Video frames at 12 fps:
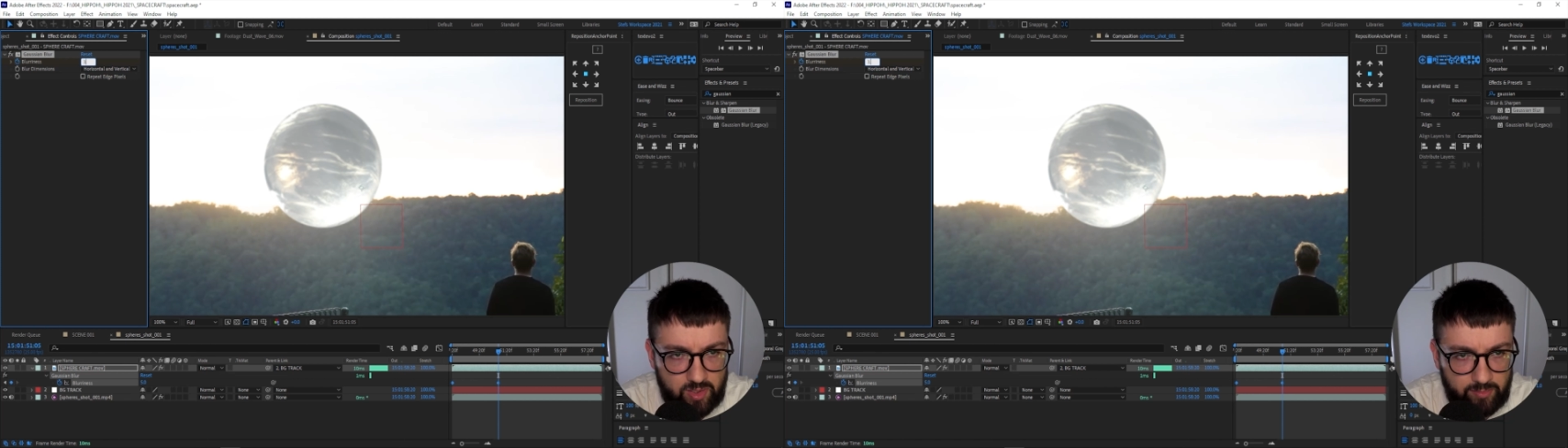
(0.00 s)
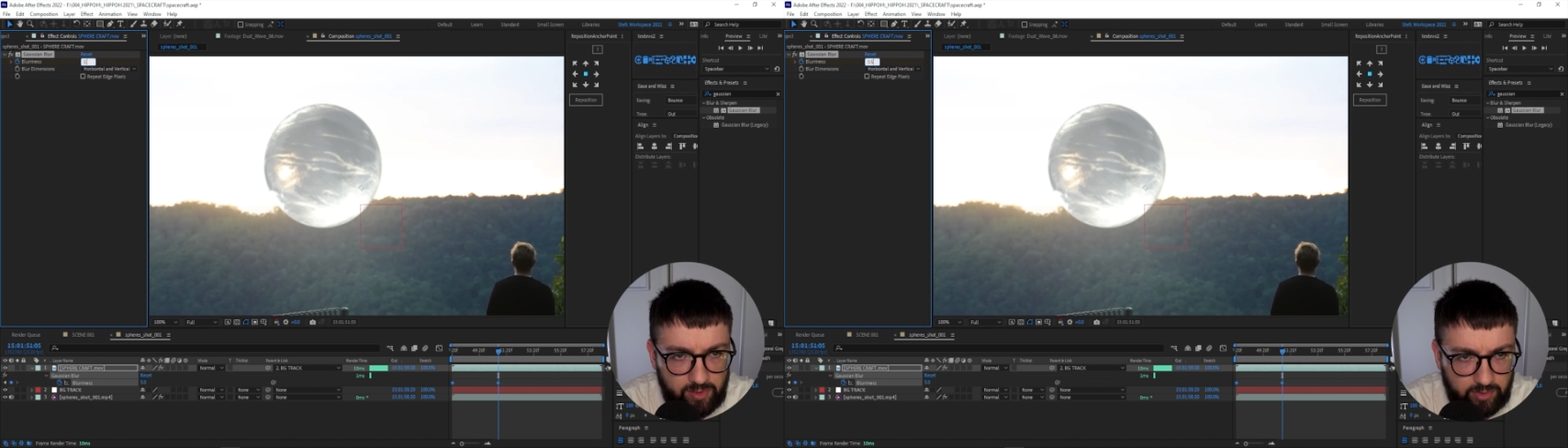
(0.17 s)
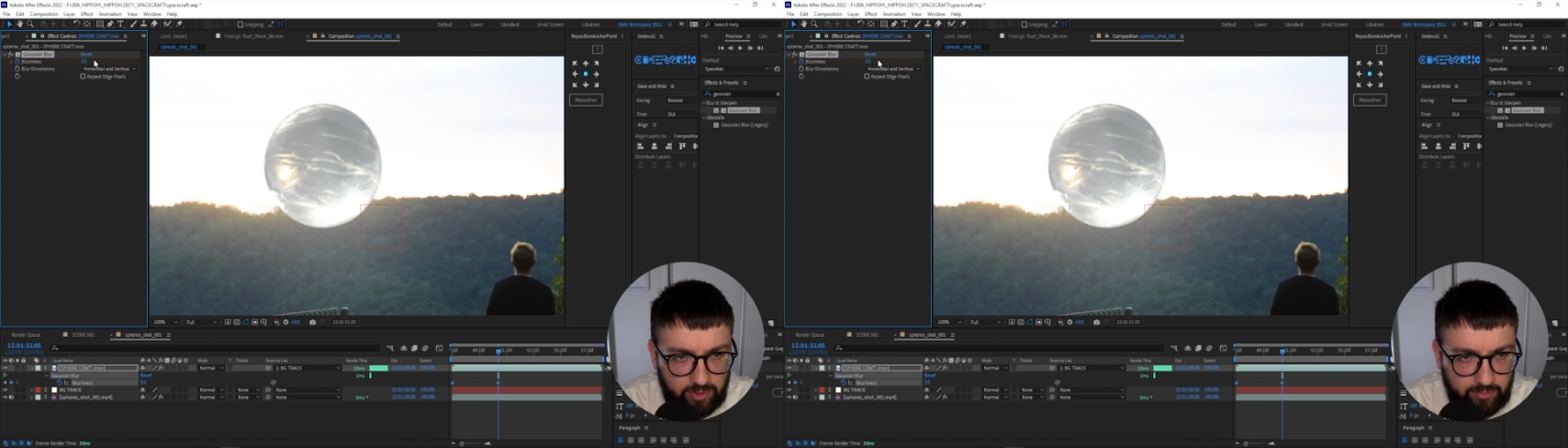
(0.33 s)
to
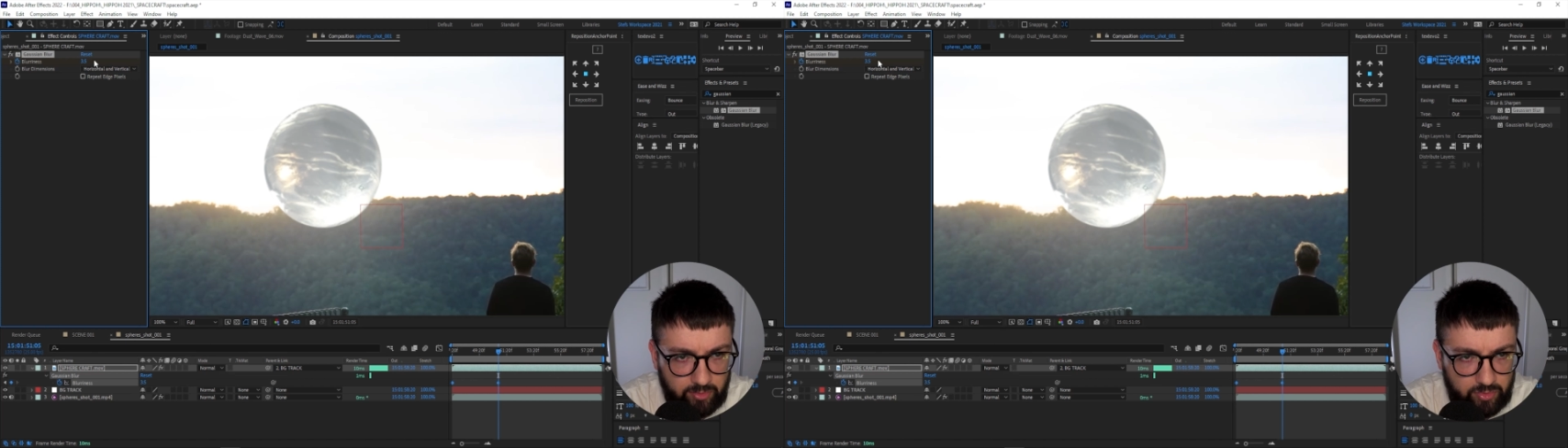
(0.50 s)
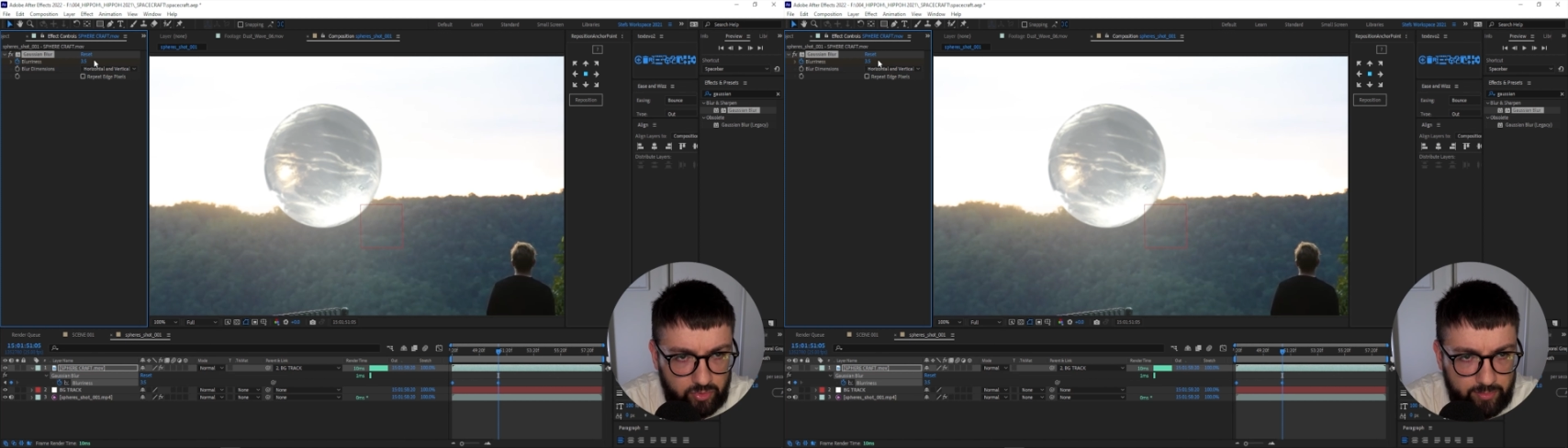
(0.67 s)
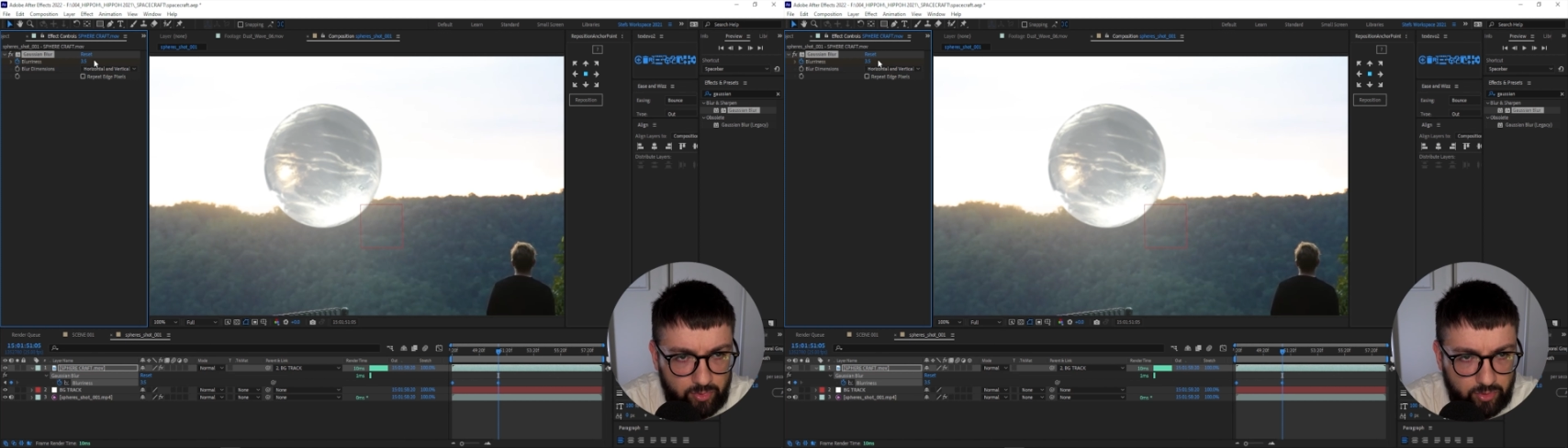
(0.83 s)
become a little bit more.
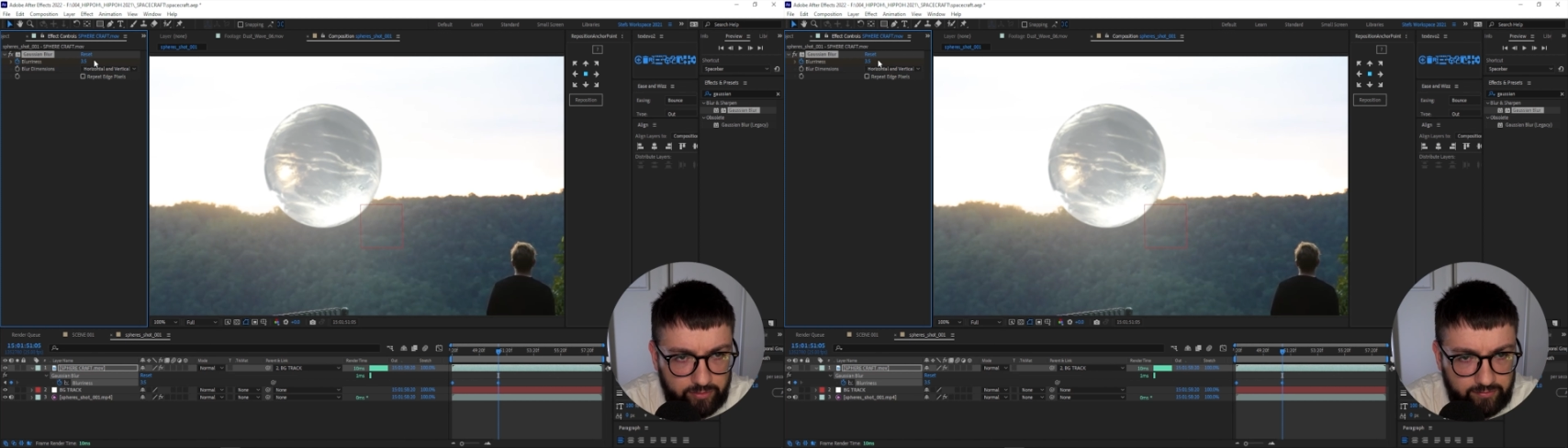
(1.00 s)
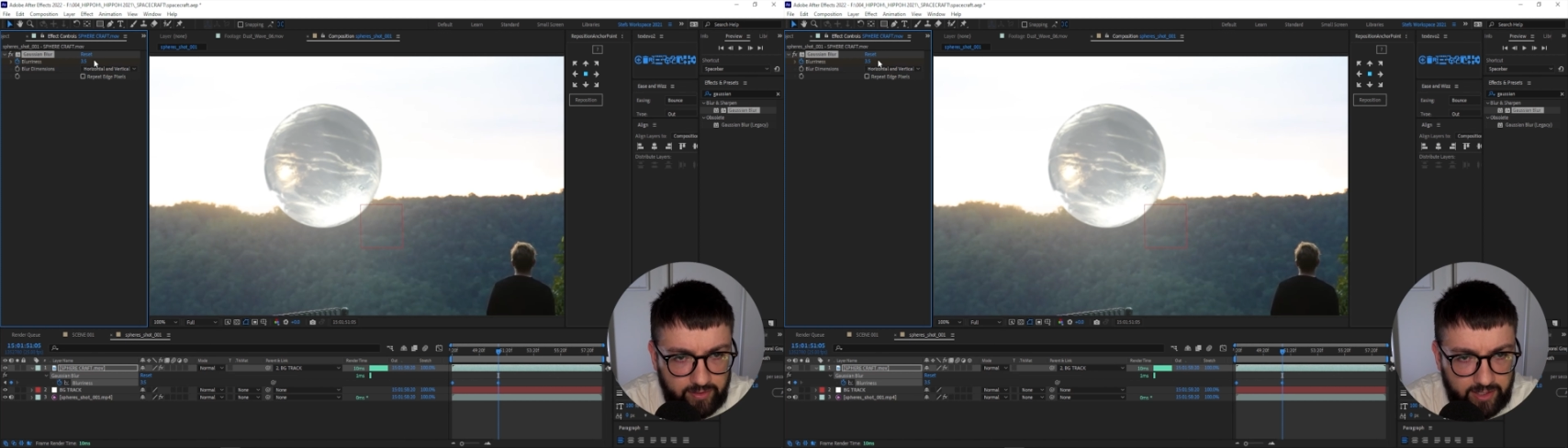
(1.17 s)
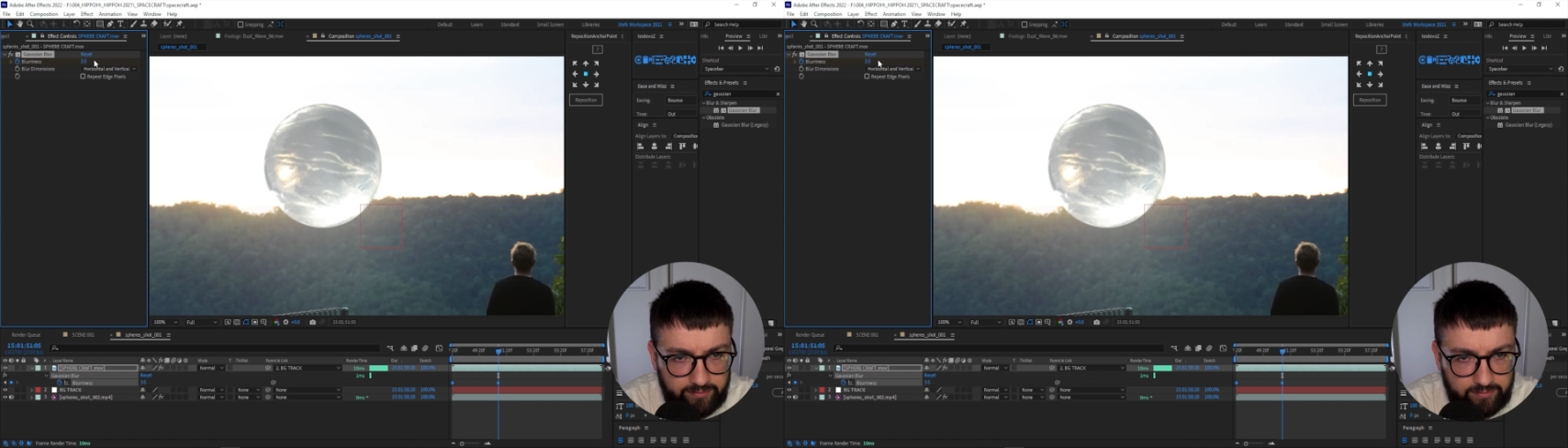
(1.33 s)

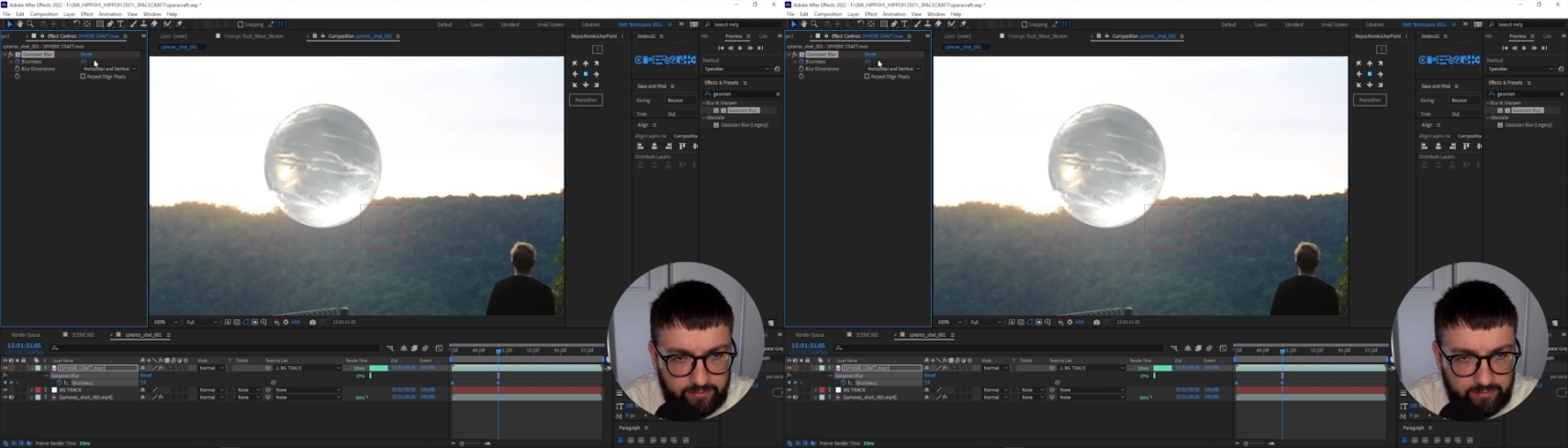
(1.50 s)
3.5.